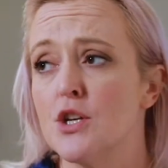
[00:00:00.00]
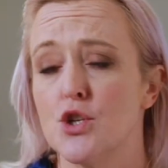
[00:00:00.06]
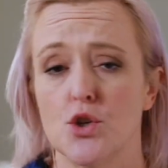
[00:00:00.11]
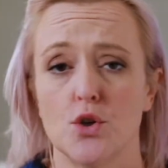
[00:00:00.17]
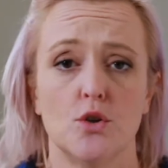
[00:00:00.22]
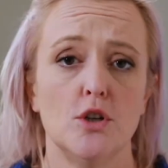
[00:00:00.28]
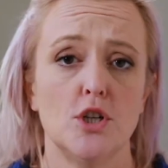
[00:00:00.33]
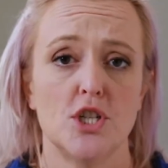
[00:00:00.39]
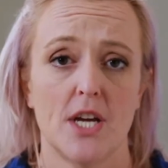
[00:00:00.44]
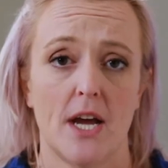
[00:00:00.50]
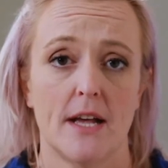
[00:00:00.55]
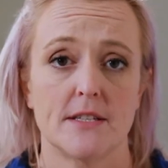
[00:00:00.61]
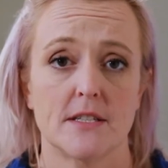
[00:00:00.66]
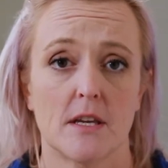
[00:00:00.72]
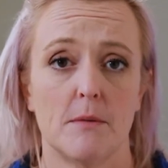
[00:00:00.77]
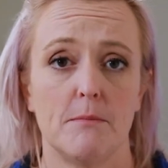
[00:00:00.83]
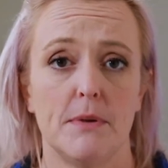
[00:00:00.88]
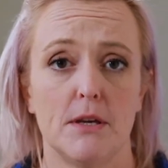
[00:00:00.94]
Chore
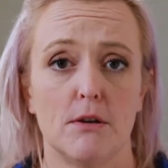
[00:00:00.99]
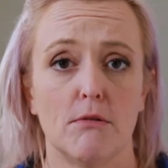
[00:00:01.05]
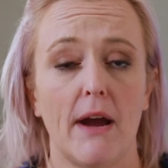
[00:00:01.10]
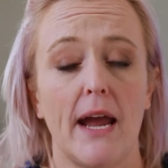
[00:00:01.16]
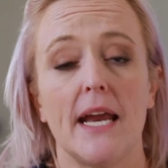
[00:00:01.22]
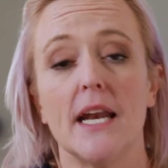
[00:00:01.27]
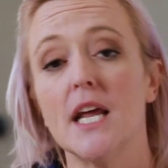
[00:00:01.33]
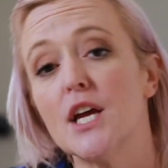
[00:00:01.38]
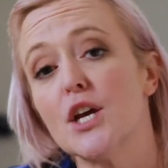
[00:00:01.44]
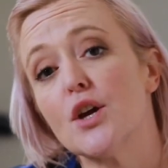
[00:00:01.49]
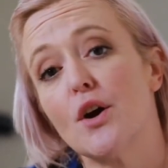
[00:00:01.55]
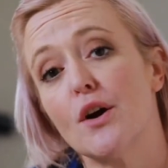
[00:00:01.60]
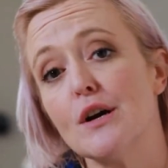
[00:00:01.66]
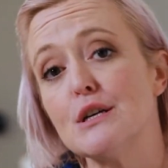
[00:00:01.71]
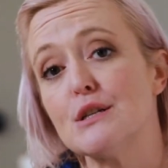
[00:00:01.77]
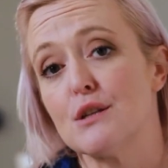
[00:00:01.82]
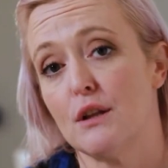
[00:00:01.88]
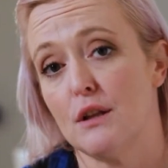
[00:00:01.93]
charts can be great. It
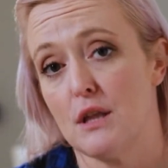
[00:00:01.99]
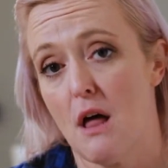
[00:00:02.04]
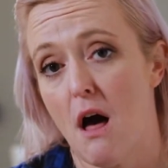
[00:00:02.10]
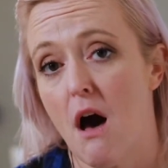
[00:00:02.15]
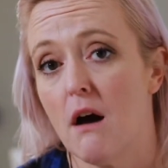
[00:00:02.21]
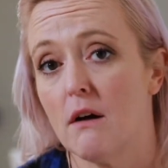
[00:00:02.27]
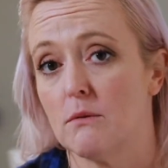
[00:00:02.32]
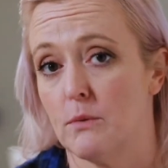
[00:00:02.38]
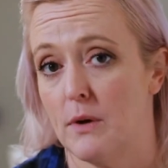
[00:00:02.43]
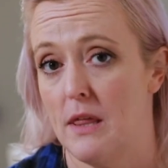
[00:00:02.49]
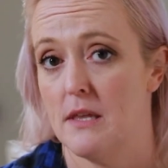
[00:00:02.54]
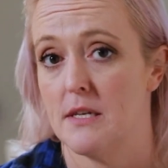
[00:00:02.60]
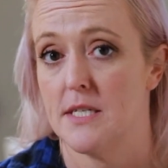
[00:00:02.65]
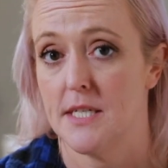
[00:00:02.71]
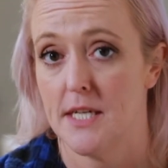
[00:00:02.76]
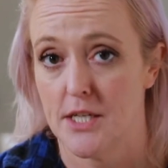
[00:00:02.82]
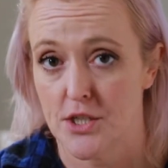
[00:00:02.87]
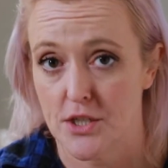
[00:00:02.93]
goes along
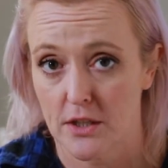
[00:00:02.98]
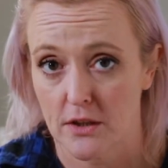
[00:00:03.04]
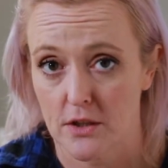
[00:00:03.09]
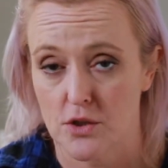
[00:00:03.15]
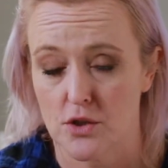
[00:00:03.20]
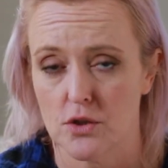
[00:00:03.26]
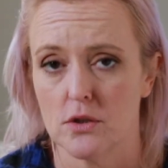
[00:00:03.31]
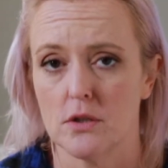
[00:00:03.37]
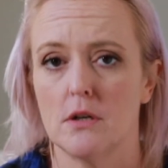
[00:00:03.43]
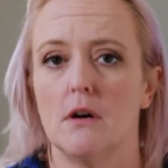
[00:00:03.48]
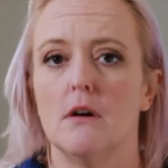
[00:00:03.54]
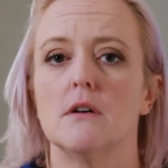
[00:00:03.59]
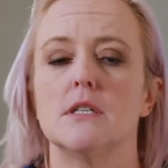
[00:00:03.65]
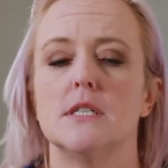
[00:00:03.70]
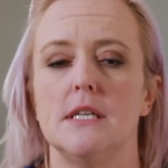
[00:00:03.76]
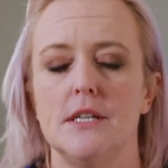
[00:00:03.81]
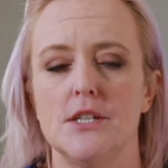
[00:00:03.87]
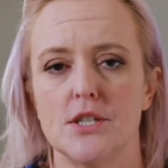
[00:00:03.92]
with teaching the chore
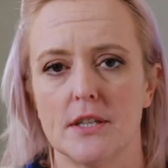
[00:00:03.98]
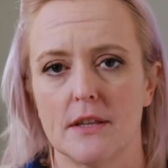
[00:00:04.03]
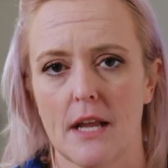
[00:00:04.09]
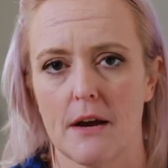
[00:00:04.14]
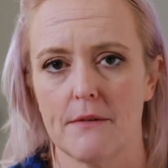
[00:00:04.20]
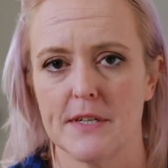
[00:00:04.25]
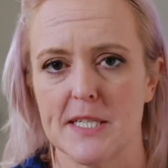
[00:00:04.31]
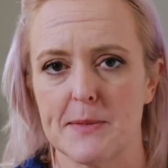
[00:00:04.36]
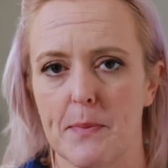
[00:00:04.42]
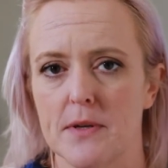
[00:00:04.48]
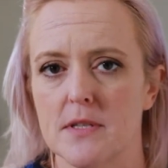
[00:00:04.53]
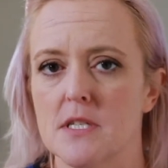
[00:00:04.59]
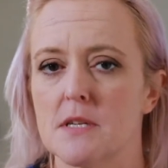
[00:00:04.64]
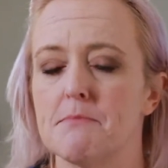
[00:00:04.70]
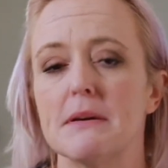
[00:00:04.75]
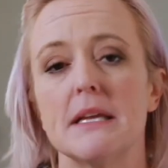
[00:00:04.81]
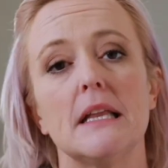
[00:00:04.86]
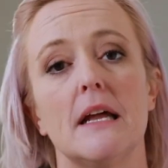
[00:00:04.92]
or teaching that
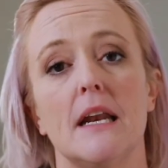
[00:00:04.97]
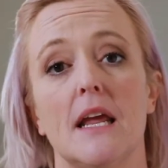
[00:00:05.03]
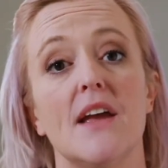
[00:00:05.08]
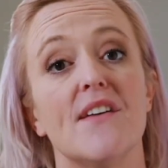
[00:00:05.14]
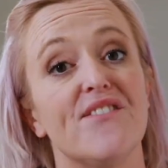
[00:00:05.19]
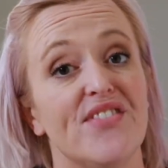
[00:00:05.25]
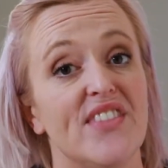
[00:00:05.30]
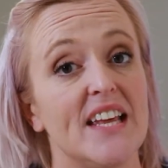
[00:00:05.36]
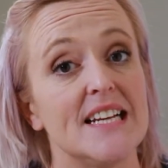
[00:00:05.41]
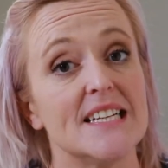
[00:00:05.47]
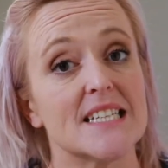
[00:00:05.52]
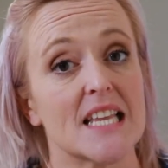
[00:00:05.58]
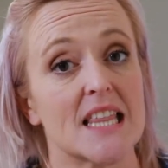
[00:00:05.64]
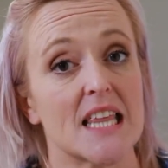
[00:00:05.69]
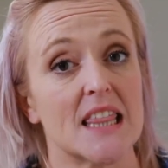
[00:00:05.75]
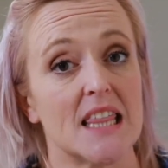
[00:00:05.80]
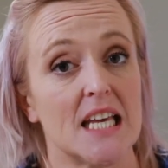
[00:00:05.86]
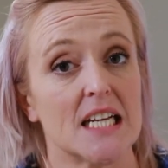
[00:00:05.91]
responsibility of these
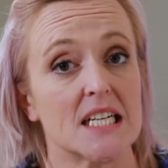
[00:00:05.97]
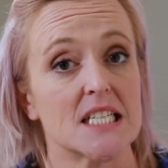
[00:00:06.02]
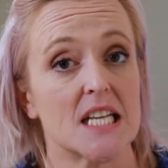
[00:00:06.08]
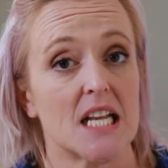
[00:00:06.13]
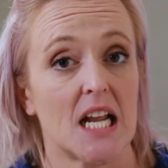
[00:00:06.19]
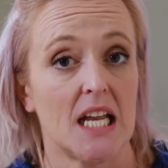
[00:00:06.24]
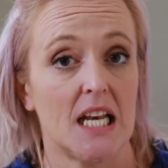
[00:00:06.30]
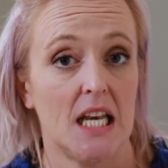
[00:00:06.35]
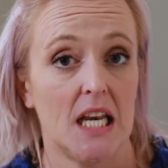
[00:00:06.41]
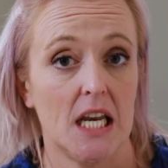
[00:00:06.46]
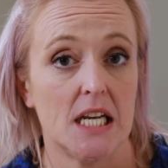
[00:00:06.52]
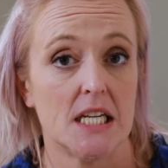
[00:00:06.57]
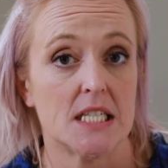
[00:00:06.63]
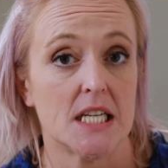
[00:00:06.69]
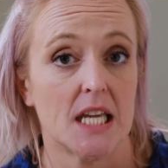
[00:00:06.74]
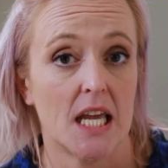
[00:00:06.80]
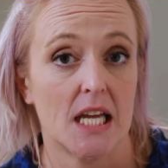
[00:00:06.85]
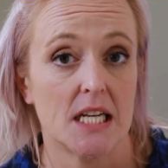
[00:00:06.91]
are the things that I
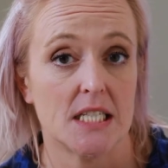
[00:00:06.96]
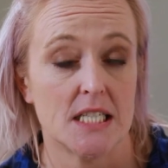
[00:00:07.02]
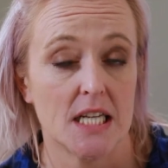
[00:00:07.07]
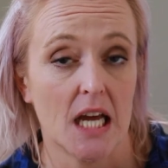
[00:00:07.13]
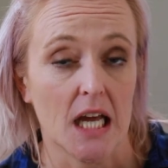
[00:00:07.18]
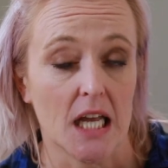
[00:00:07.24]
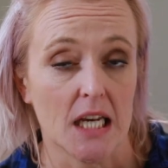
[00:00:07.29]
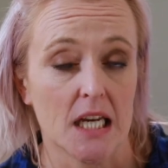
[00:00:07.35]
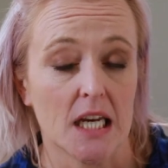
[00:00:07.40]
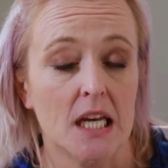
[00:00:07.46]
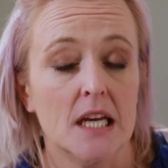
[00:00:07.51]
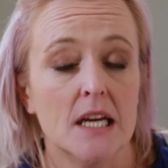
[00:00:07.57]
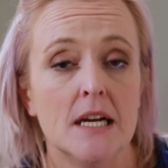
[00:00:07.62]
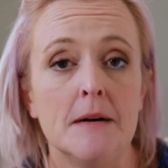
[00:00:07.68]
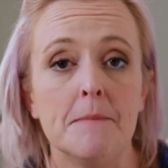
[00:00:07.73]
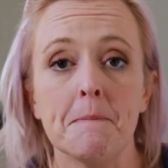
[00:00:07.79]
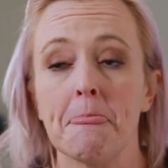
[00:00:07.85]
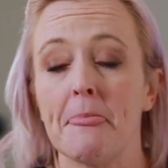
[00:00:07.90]
need to get done
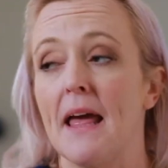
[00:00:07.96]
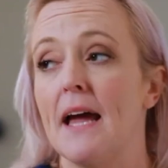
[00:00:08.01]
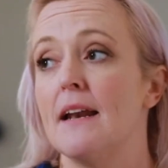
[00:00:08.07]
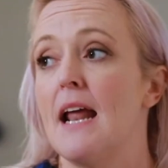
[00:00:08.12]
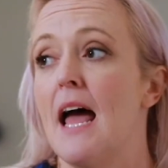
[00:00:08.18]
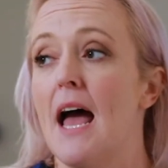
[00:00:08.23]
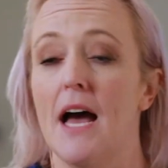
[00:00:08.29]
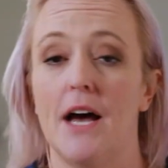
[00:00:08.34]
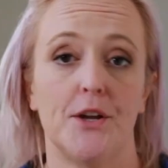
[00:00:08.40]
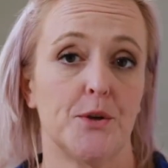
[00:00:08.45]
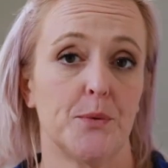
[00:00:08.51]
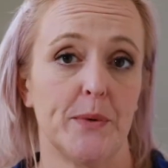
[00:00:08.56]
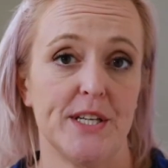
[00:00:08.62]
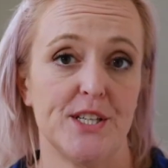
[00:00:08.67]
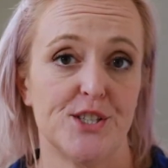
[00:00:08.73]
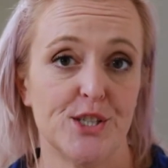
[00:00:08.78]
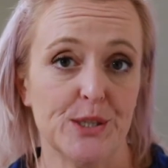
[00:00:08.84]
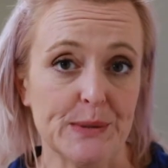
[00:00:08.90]
and how do
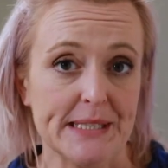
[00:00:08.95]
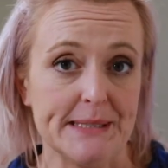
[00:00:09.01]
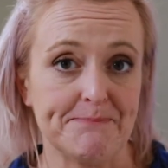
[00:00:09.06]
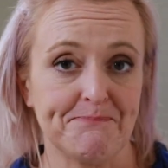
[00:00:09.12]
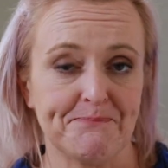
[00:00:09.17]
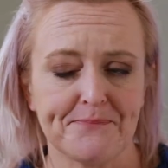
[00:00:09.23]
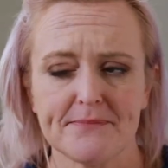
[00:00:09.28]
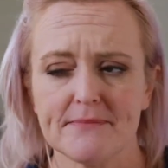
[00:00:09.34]
we do it.